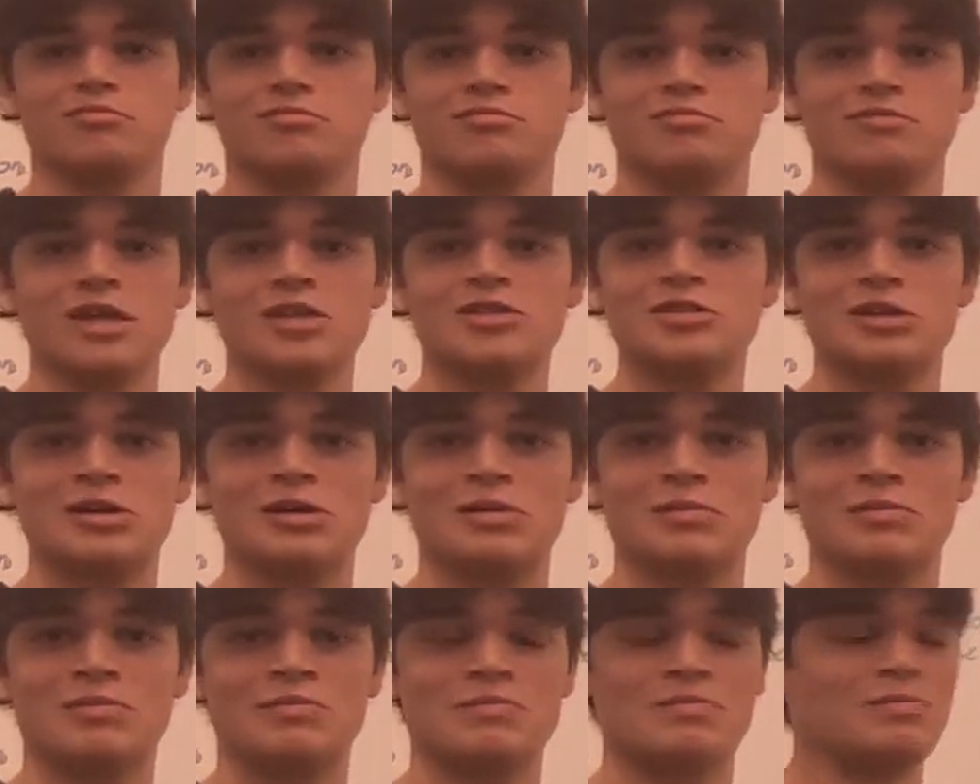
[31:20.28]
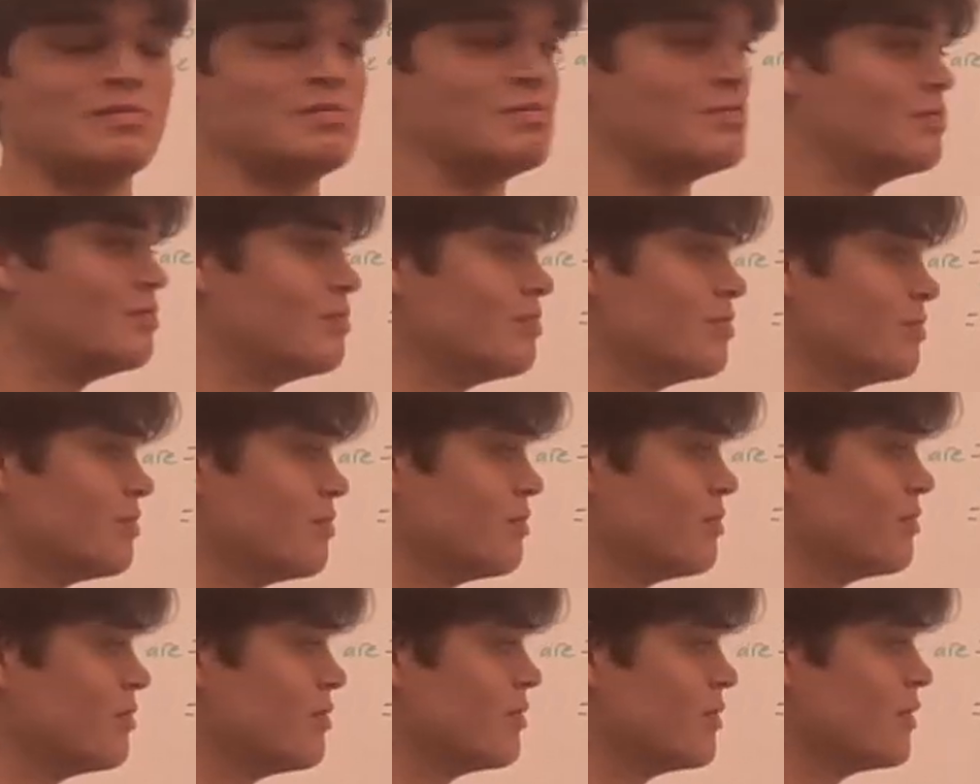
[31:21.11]
That's it.
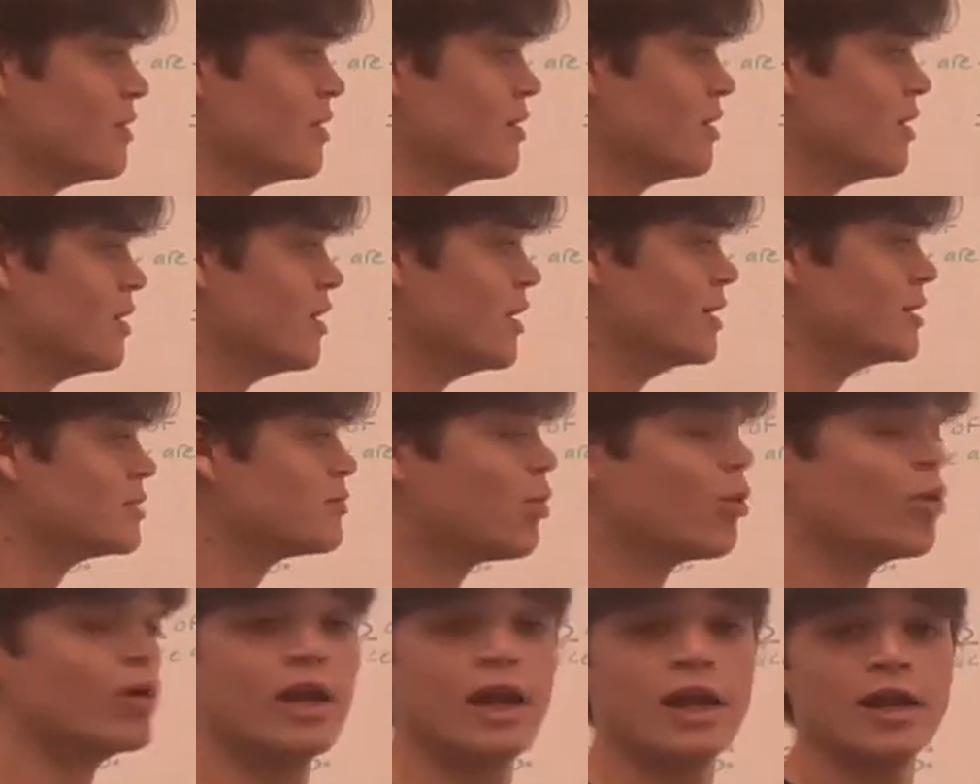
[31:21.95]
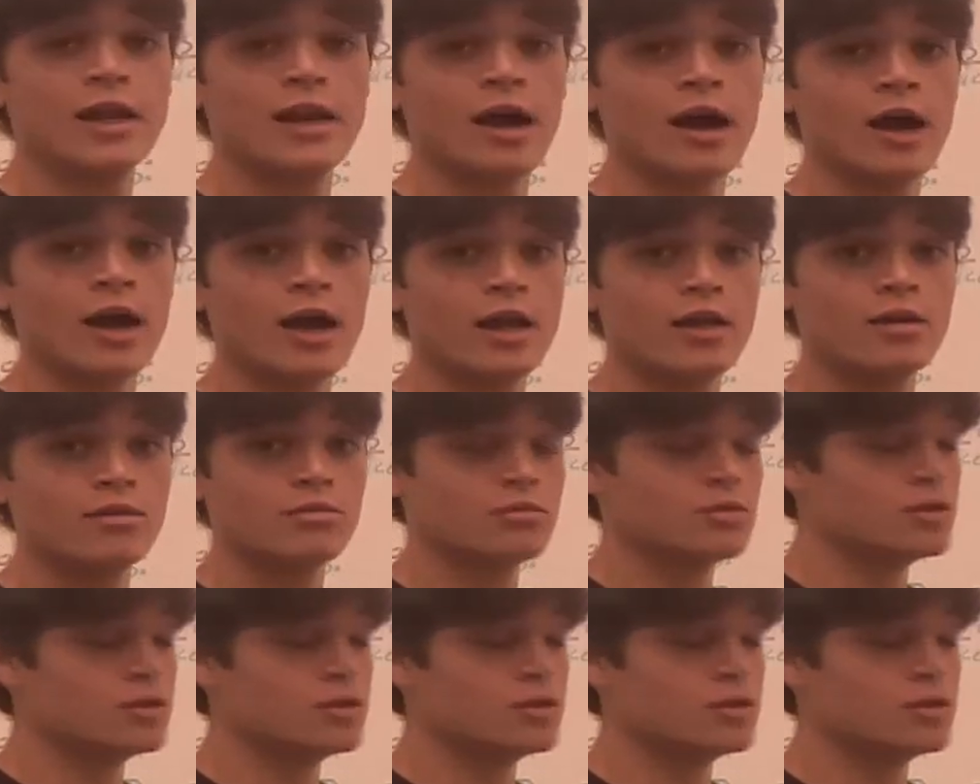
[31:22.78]
It's 0.89.